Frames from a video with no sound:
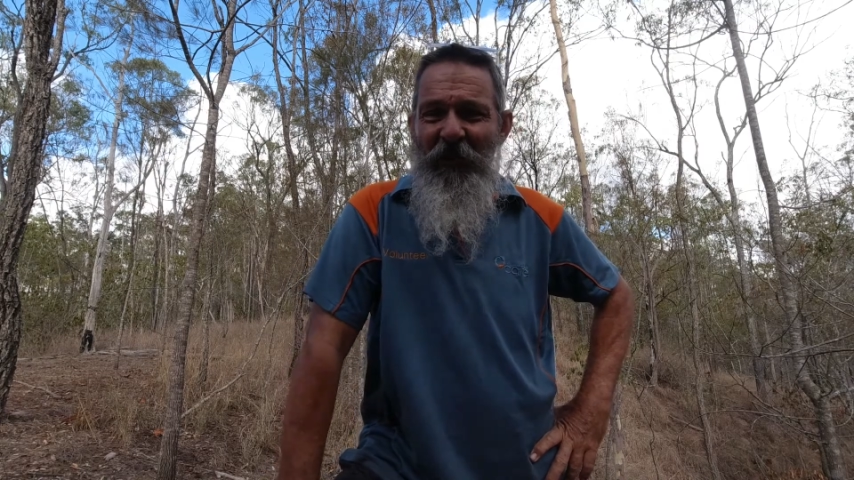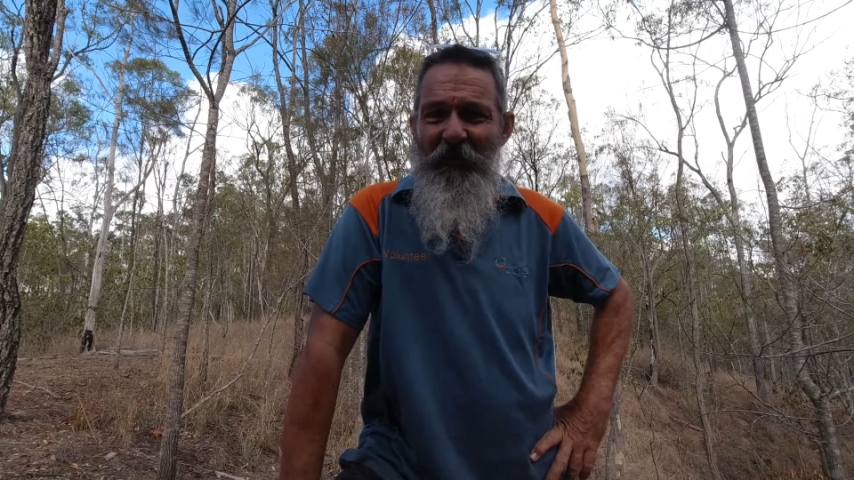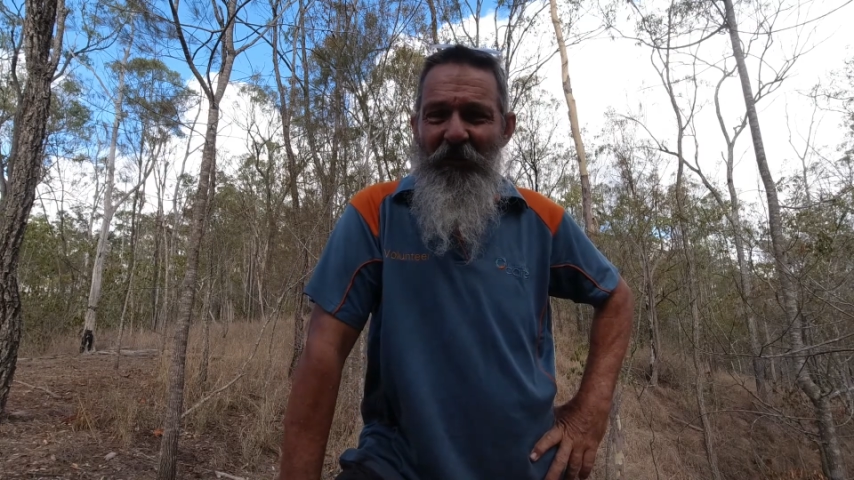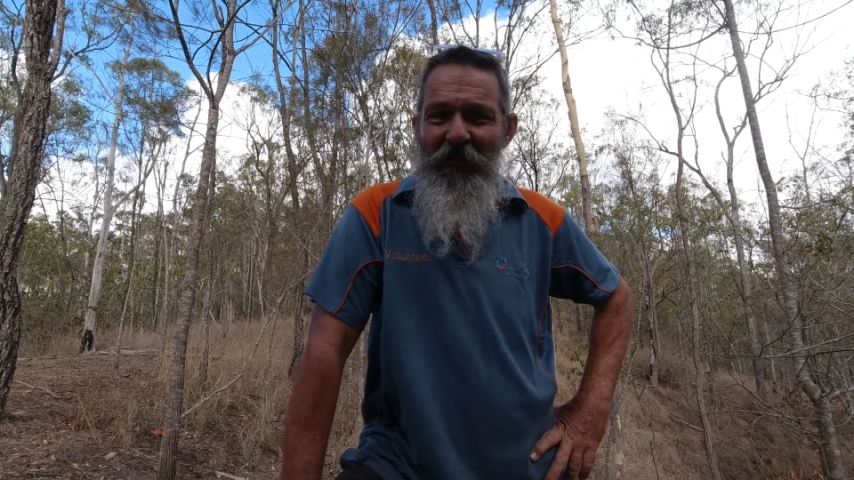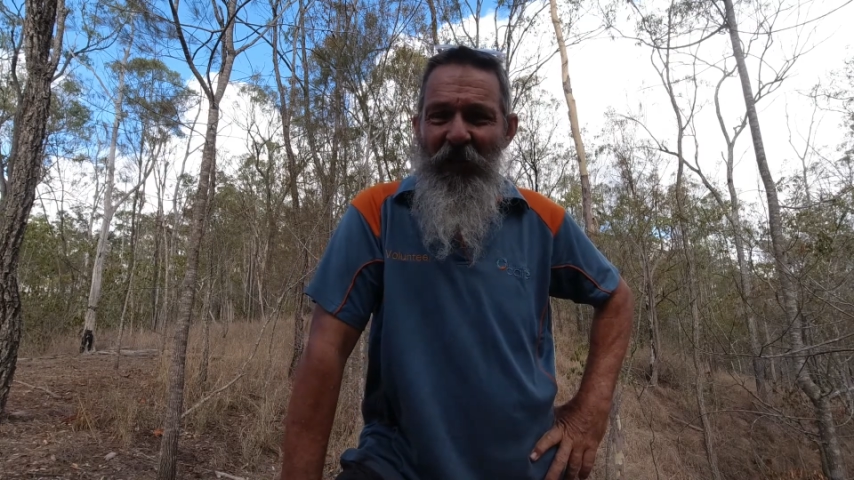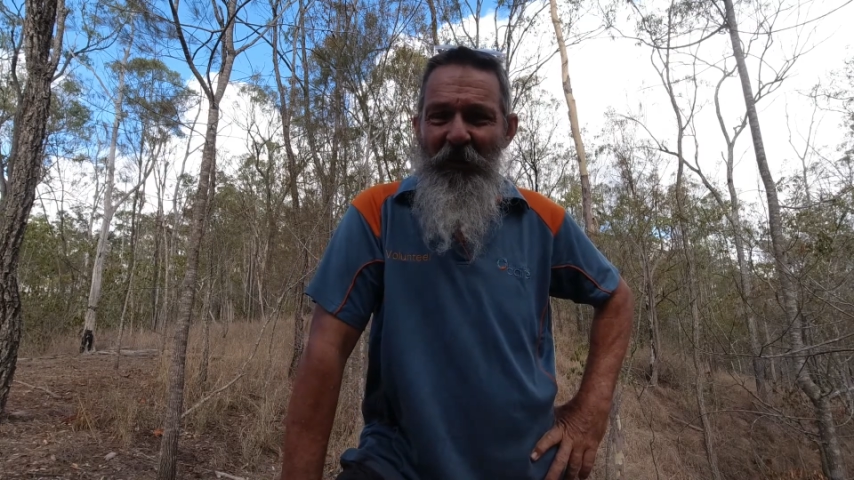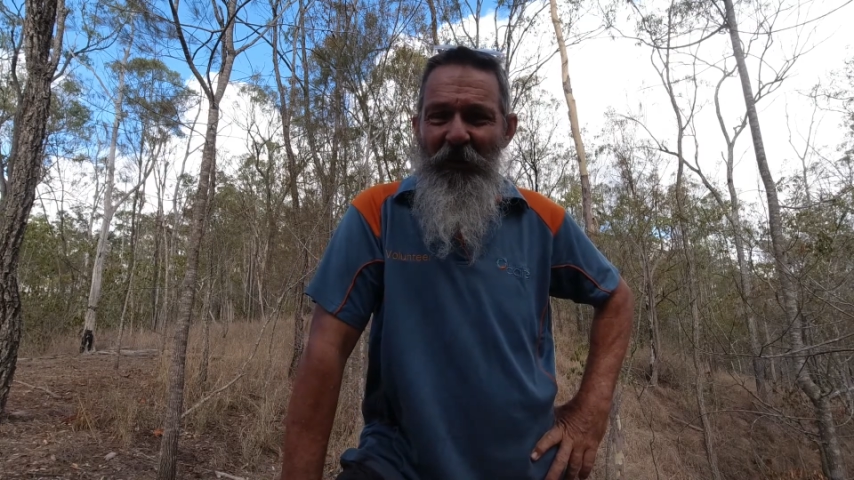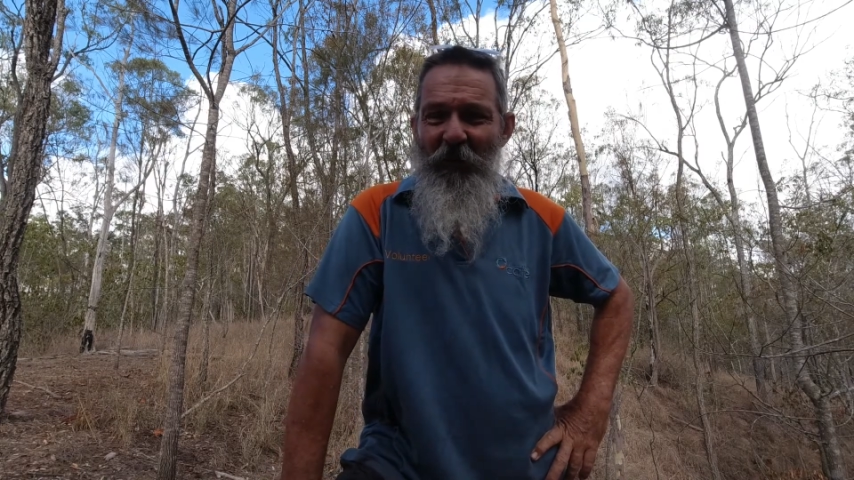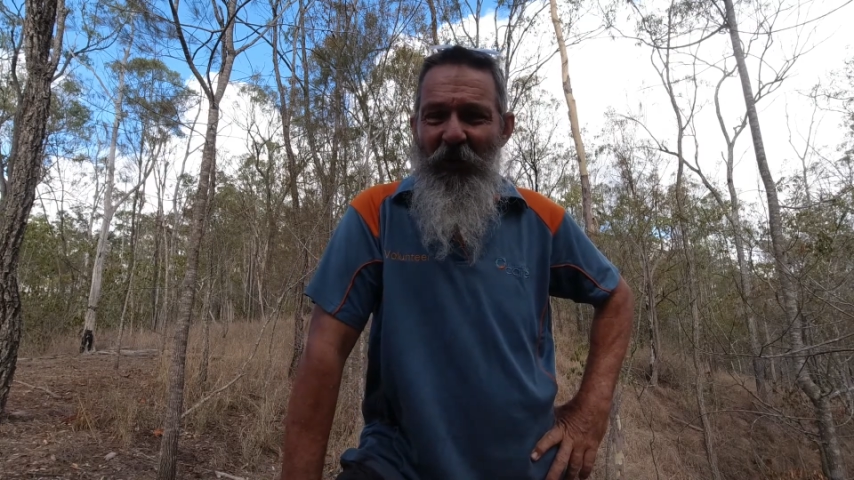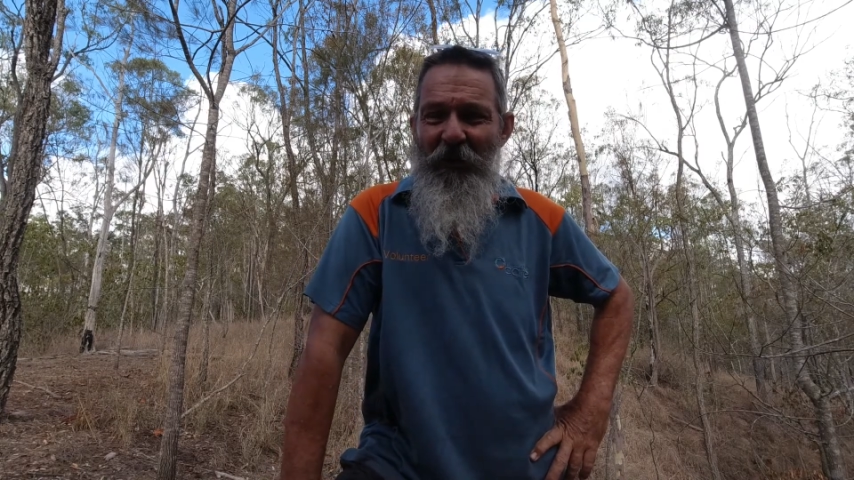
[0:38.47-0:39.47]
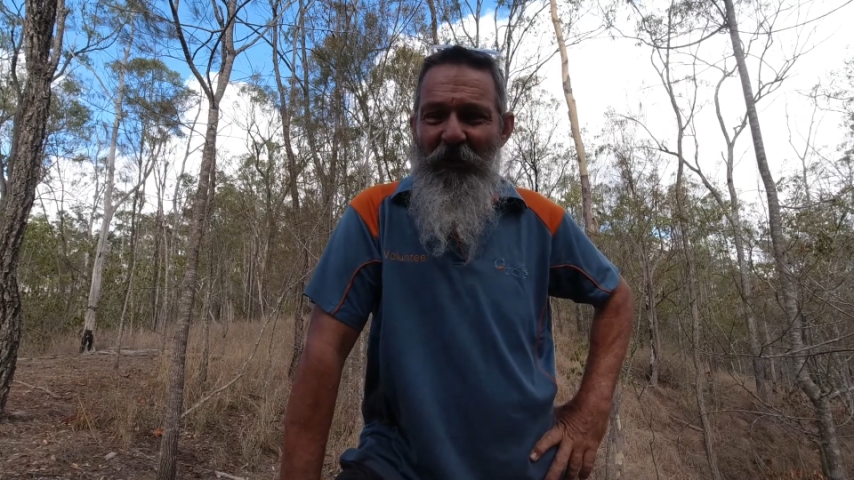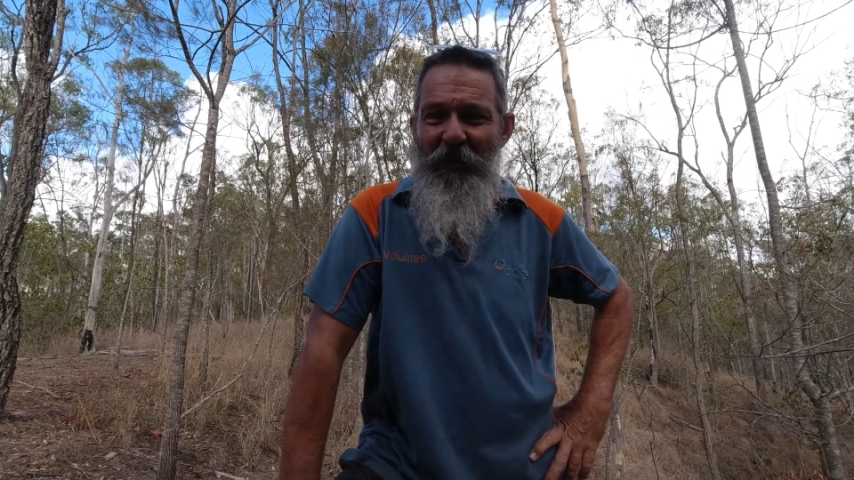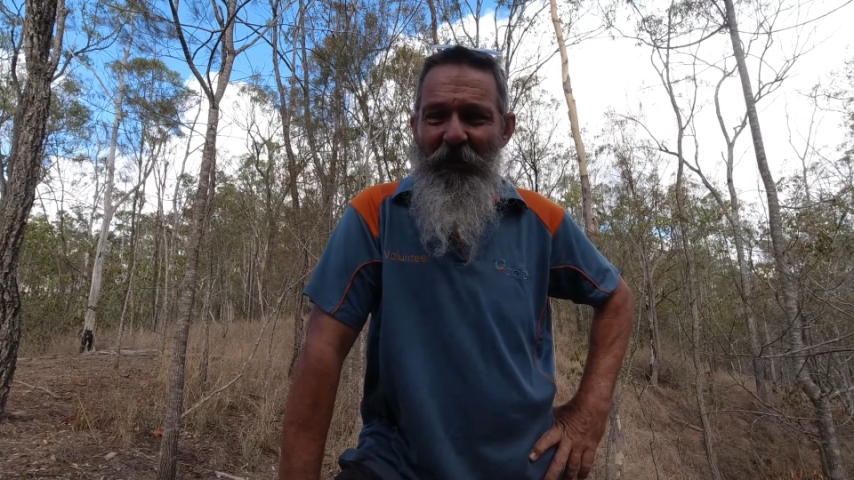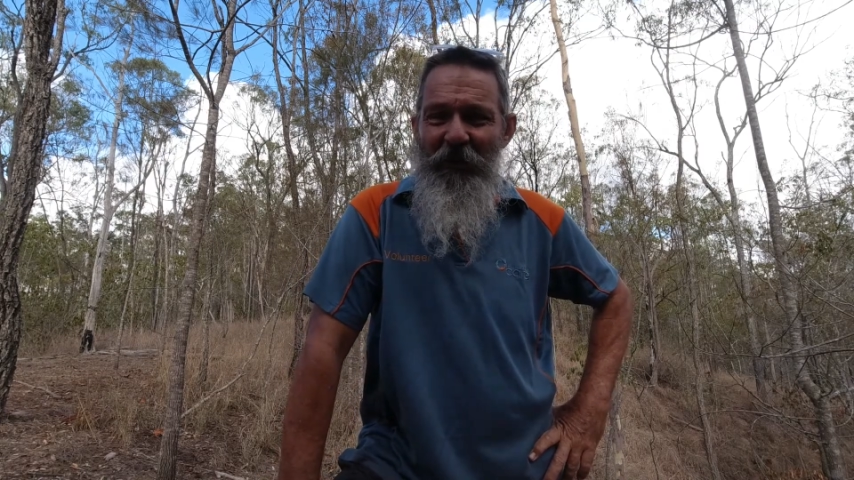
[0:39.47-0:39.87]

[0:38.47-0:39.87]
so that you go in one